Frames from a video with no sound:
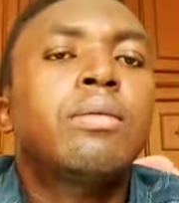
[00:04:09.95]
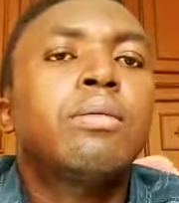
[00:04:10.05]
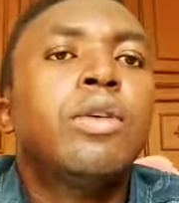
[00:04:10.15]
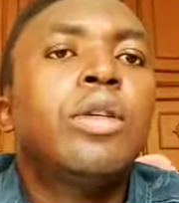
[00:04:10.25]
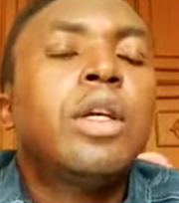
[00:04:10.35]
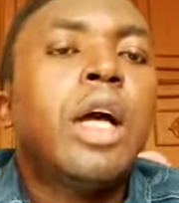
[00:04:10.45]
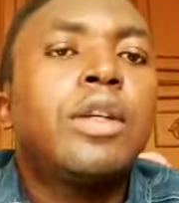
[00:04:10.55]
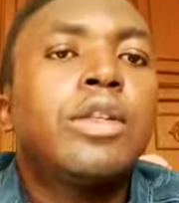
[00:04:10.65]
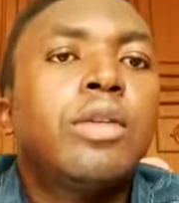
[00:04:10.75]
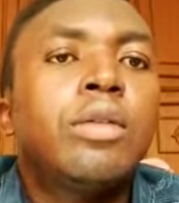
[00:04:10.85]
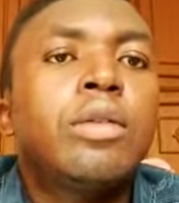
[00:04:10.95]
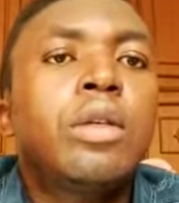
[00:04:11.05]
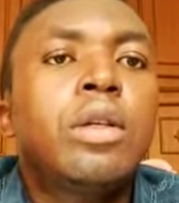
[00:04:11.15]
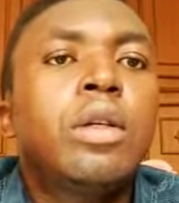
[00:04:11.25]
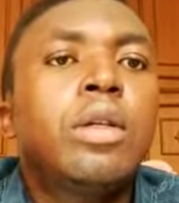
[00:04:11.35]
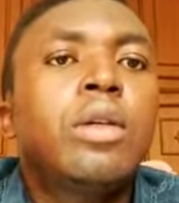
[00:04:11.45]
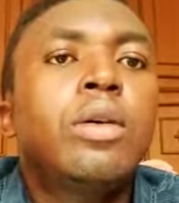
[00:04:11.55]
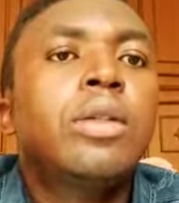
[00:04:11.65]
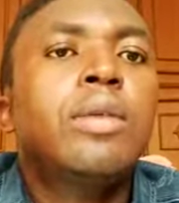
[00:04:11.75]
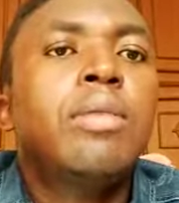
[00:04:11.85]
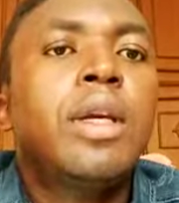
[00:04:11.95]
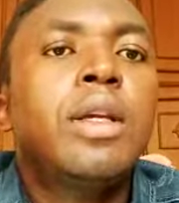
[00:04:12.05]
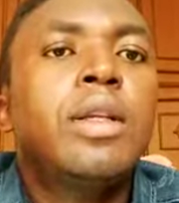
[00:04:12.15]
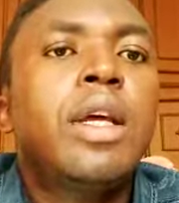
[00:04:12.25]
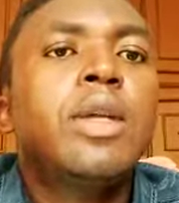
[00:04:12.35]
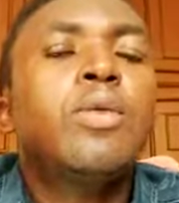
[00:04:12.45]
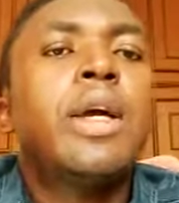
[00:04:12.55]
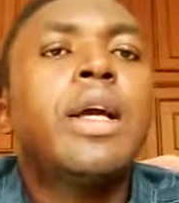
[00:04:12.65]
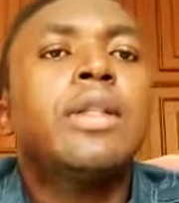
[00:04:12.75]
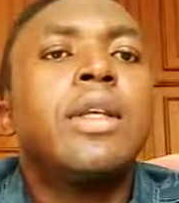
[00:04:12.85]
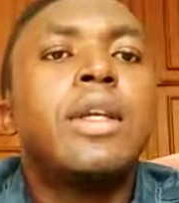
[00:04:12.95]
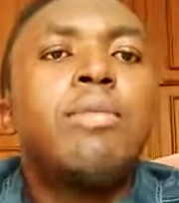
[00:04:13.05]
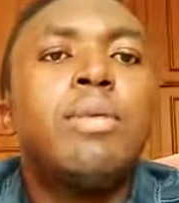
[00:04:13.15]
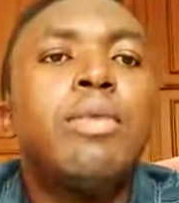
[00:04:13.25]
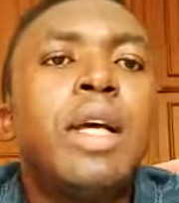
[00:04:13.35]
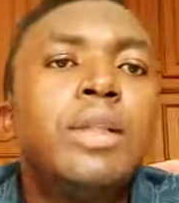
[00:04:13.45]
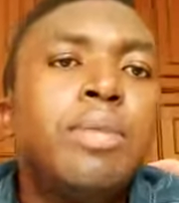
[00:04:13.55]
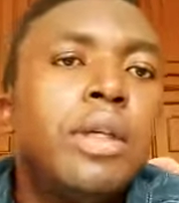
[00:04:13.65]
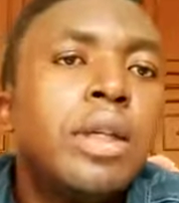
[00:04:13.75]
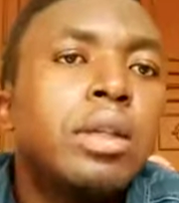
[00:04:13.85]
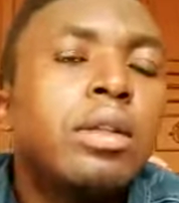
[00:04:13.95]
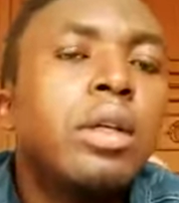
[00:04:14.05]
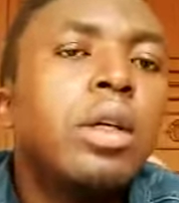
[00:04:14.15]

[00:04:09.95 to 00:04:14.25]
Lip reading: But the action doesn't mean that the way I said the people are speaking,